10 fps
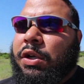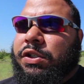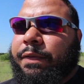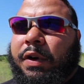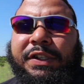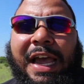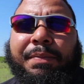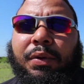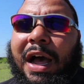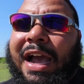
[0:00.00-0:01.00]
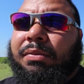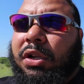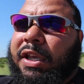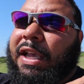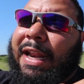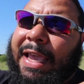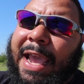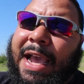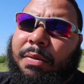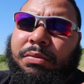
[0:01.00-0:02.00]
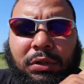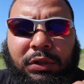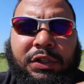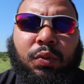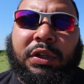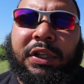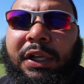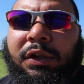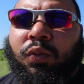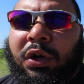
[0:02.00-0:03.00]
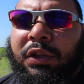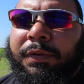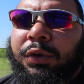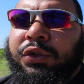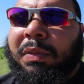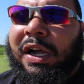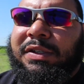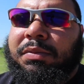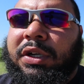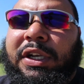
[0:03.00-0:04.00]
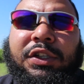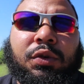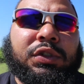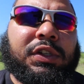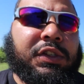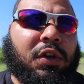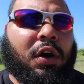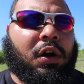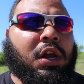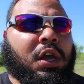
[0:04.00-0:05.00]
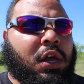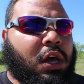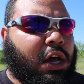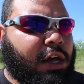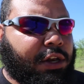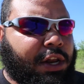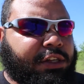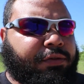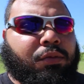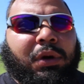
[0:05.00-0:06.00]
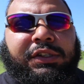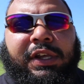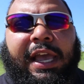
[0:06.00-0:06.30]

So for example, I am looking at a cam. That's one of the future mods I'm looking at doing to this car in the next few months.